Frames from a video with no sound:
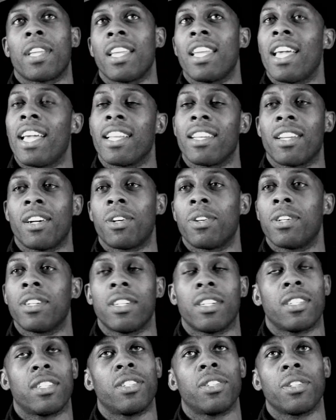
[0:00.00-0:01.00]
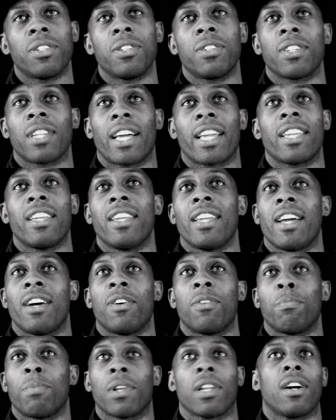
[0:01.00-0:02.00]
he ain't no hood dude, like he
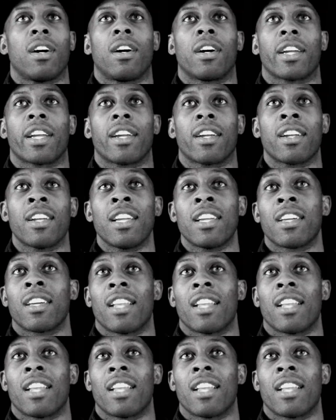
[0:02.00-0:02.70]
don't belong here.